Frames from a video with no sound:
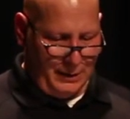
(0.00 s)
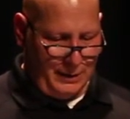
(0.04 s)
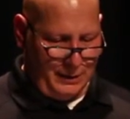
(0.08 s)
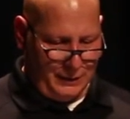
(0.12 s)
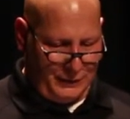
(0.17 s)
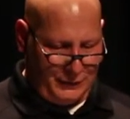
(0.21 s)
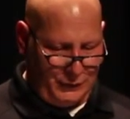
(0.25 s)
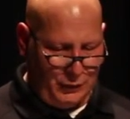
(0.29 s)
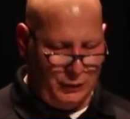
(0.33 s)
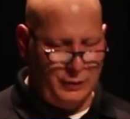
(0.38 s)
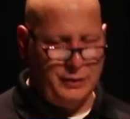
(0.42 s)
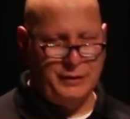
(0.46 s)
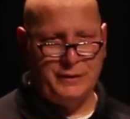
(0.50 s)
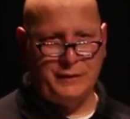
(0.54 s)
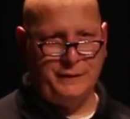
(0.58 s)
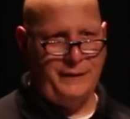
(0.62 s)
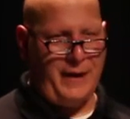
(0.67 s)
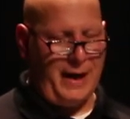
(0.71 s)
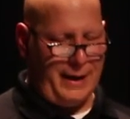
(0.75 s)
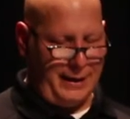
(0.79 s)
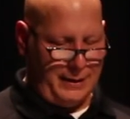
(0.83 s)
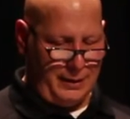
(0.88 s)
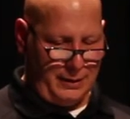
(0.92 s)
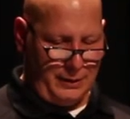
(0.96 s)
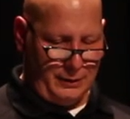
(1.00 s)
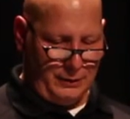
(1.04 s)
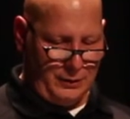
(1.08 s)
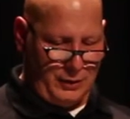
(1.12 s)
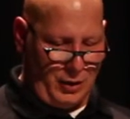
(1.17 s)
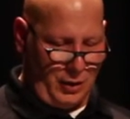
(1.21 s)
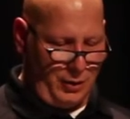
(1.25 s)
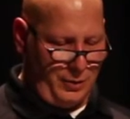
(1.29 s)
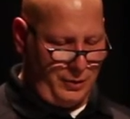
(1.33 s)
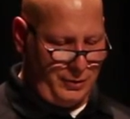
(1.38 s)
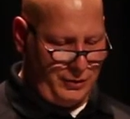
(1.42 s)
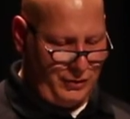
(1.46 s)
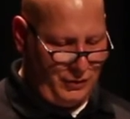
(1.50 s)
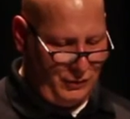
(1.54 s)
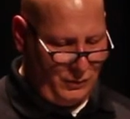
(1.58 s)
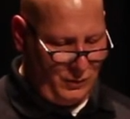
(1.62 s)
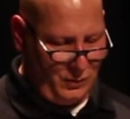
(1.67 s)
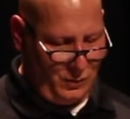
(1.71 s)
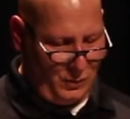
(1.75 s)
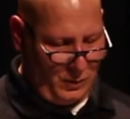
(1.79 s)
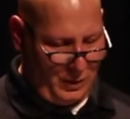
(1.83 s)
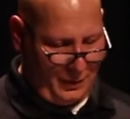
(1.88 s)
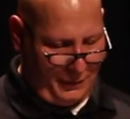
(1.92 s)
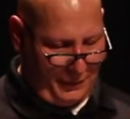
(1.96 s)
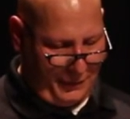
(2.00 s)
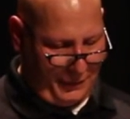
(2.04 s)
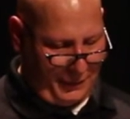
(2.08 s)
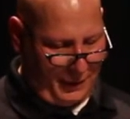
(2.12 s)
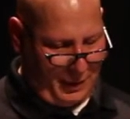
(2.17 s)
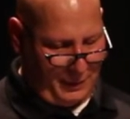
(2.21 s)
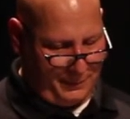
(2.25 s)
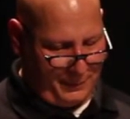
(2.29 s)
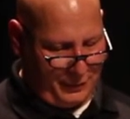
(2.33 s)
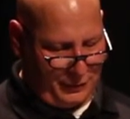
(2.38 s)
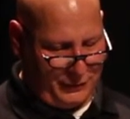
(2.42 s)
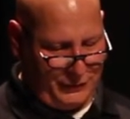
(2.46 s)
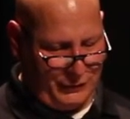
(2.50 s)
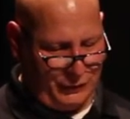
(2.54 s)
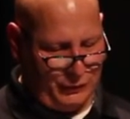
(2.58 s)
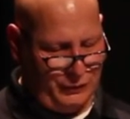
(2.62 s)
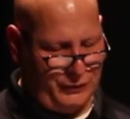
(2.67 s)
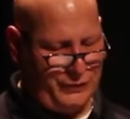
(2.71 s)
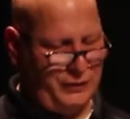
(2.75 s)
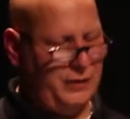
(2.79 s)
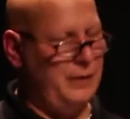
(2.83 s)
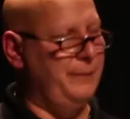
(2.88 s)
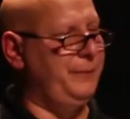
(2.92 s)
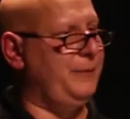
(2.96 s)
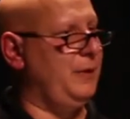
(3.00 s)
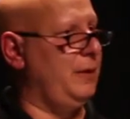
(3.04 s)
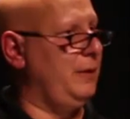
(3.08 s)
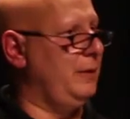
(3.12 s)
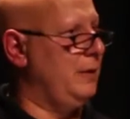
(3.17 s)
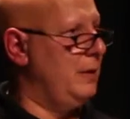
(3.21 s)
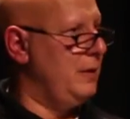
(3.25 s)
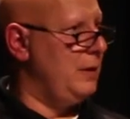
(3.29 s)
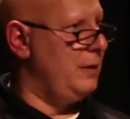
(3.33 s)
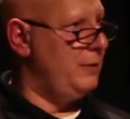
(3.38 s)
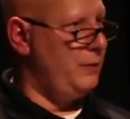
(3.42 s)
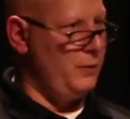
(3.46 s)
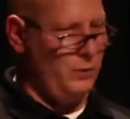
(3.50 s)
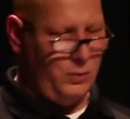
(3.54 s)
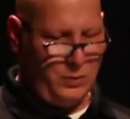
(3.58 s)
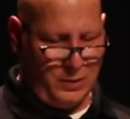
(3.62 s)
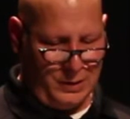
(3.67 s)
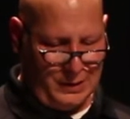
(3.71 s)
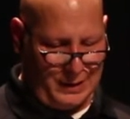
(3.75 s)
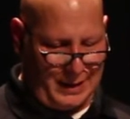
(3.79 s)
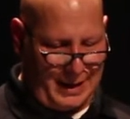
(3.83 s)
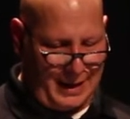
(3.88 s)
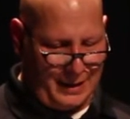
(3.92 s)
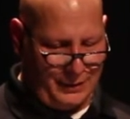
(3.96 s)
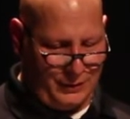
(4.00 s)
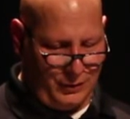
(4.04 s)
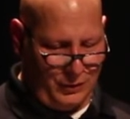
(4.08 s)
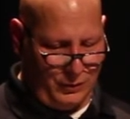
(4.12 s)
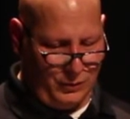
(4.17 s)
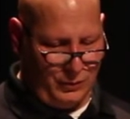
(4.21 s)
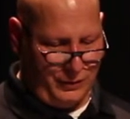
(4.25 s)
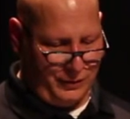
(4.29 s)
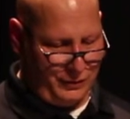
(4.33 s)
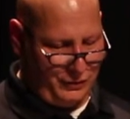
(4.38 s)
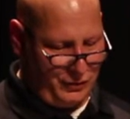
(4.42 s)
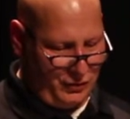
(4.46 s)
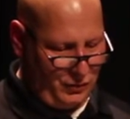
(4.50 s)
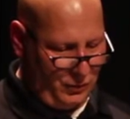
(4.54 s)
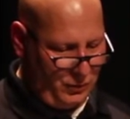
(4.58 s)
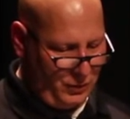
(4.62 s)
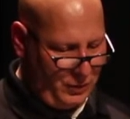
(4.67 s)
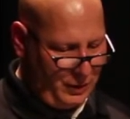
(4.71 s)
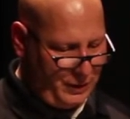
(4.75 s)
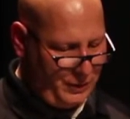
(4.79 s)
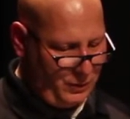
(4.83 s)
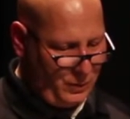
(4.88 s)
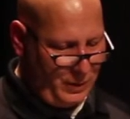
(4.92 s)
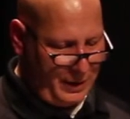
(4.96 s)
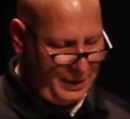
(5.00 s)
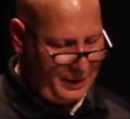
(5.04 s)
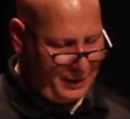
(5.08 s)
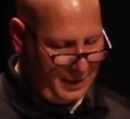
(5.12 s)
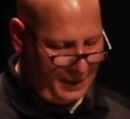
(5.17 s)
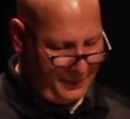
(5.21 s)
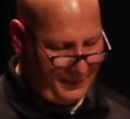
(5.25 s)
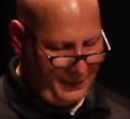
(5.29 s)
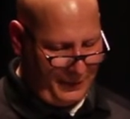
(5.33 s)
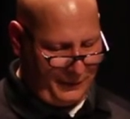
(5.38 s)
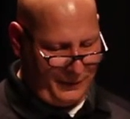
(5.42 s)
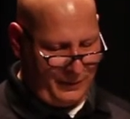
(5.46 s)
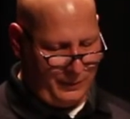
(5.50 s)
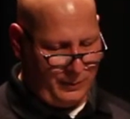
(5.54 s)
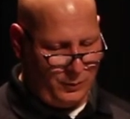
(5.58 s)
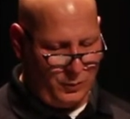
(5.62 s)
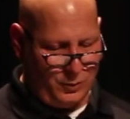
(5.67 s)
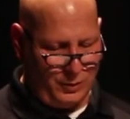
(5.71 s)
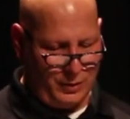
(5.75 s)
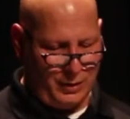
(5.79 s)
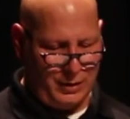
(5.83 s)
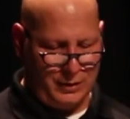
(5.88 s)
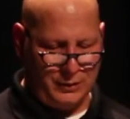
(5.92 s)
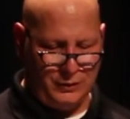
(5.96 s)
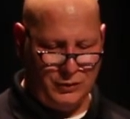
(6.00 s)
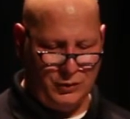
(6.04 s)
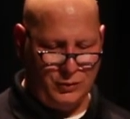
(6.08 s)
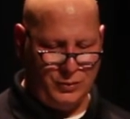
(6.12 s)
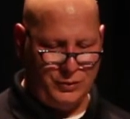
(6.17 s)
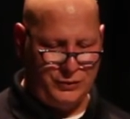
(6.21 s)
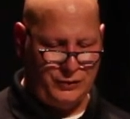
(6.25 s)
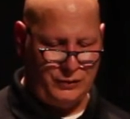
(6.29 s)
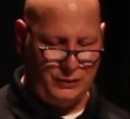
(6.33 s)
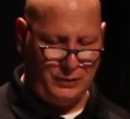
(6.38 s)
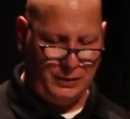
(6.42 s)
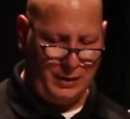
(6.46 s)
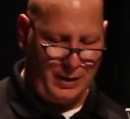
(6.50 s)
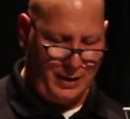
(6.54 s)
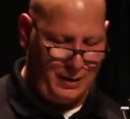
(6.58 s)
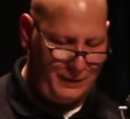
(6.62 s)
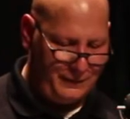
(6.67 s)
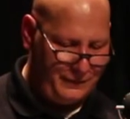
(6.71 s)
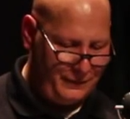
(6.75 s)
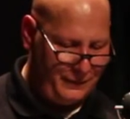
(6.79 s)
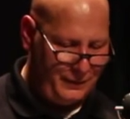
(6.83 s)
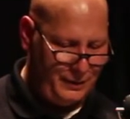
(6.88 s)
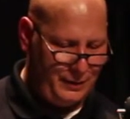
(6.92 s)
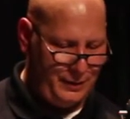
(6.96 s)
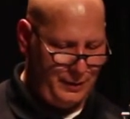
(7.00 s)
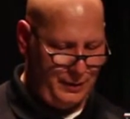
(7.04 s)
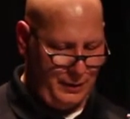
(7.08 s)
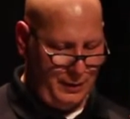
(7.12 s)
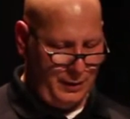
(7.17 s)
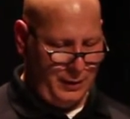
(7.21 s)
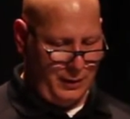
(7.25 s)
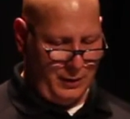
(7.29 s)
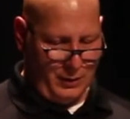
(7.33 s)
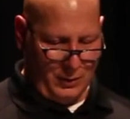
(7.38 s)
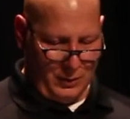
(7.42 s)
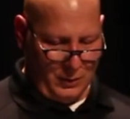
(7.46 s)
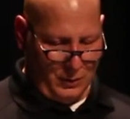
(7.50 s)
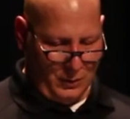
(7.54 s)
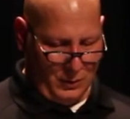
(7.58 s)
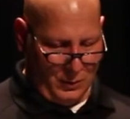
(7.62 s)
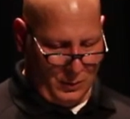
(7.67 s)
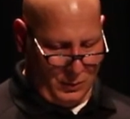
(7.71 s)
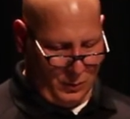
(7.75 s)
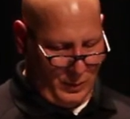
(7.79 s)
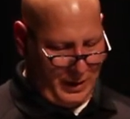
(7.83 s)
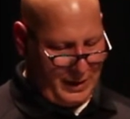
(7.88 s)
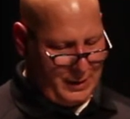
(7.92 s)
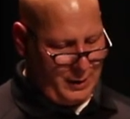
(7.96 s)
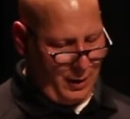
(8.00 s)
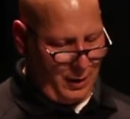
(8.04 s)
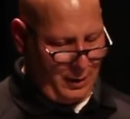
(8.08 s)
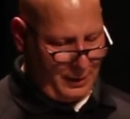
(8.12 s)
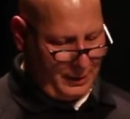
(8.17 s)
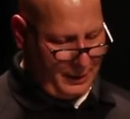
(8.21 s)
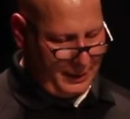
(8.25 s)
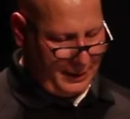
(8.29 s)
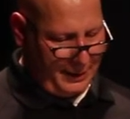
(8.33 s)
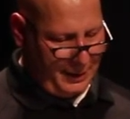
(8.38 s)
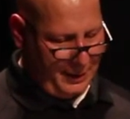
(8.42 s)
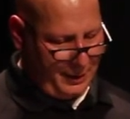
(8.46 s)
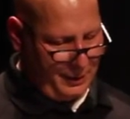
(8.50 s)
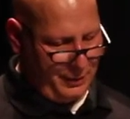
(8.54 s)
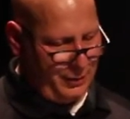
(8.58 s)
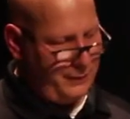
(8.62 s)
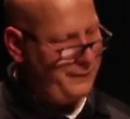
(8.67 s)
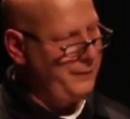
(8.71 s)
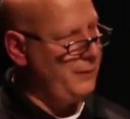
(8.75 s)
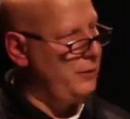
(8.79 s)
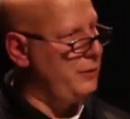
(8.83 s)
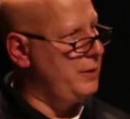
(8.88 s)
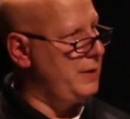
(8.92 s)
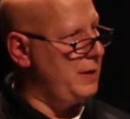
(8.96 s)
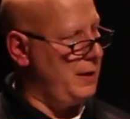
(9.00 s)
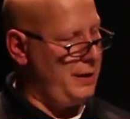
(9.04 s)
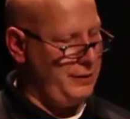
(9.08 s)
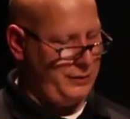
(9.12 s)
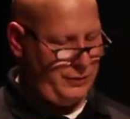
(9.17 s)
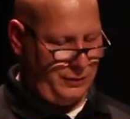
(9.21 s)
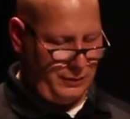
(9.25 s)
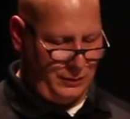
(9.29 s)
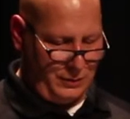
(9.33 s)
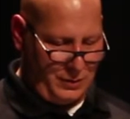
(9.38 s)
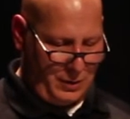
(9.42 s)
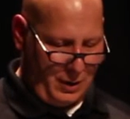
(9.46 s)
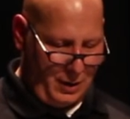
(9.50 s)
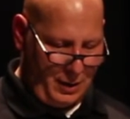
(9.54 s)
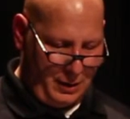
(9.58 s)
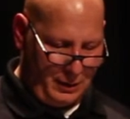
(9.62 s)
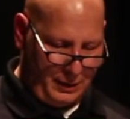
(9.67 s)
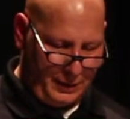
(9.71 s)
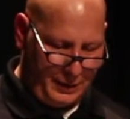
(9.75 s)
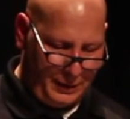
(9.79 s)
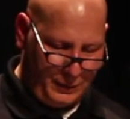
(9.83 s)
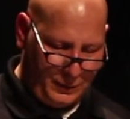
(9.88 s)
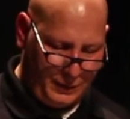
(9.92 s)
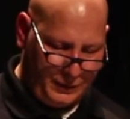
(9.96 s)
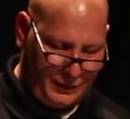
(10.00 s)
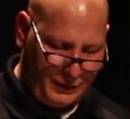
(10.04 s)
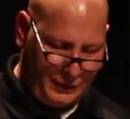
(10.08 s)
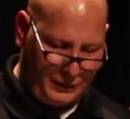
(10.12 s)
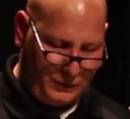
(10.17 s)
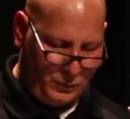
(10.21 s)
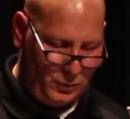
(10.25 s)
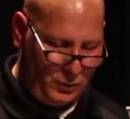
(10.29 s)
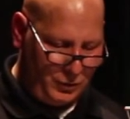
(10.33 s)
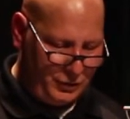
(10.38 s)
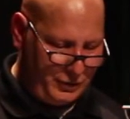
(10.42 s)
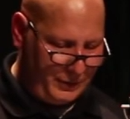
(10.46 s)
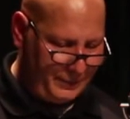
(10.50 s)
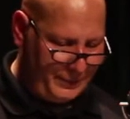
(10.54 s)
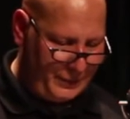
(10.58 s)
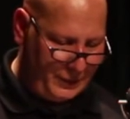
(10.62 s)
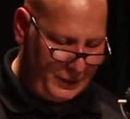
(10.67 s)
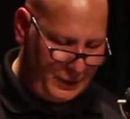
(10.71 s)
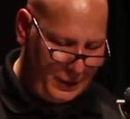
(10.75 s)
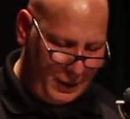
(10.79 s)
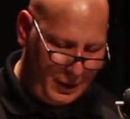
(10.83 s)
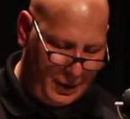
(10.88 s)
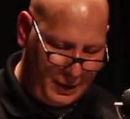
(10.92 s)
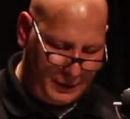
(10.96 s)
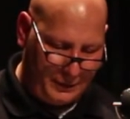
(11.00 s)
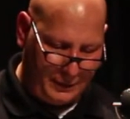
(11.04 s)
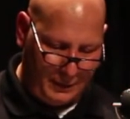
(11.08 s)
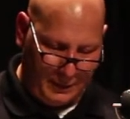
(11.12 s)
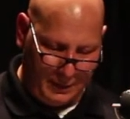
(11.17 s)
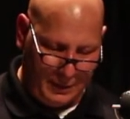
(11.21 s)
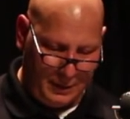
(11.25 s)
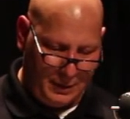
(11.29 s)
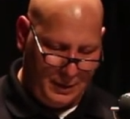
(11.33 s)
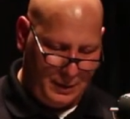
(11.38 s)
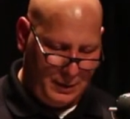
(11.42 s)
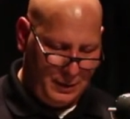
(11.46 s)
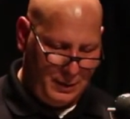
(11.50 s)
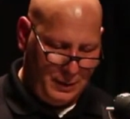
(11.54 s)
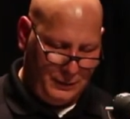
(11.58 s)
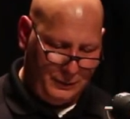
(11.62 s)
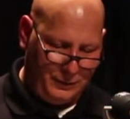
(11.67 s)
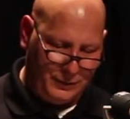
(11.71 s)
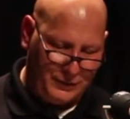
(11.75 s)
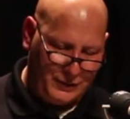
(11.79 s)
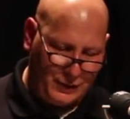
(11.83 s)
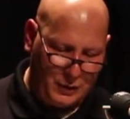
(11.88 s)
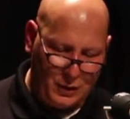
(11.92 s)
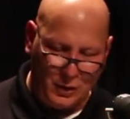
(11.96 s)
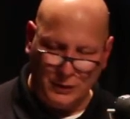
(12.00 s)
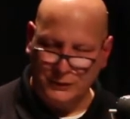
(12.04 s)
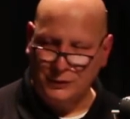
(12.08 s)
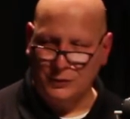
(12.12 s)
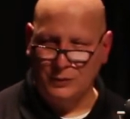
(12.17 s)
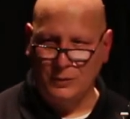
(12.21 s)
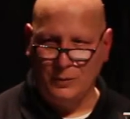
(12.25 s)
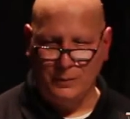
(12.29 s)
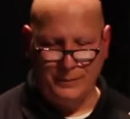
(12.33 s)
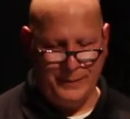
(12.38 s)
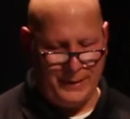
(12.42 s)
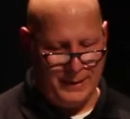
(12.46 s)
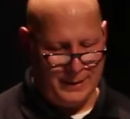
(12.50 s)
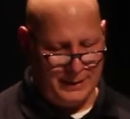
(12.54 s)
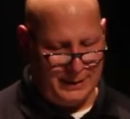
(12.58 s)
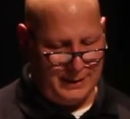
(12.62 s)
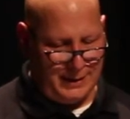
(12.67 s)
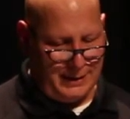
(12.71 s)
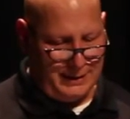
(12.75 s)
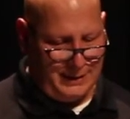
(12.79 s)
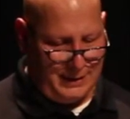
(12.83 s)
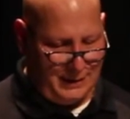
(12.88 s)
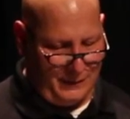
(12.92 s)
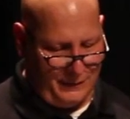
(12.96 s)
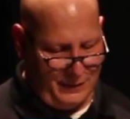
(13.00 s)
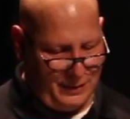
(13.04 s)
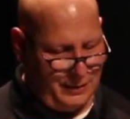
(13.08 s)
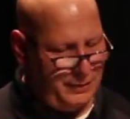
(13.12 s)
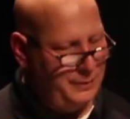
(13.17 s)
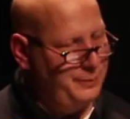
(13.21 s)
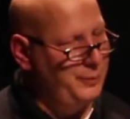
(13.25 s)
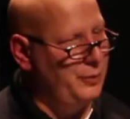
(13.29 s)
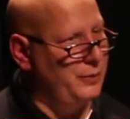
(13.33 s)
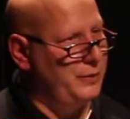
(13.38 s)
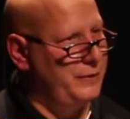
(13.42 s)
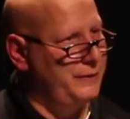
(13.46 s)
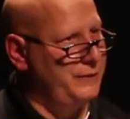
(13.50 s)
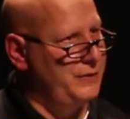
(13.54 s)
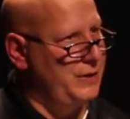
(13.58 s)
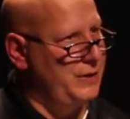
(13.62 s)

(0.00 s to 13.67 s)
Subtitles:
Students, if I could encourage you in one thing, pursue something that will allow you the joy to wake up every morning and do what you love. We call it here your vocational calling, which is worship of God through his cultural mandate given in the book of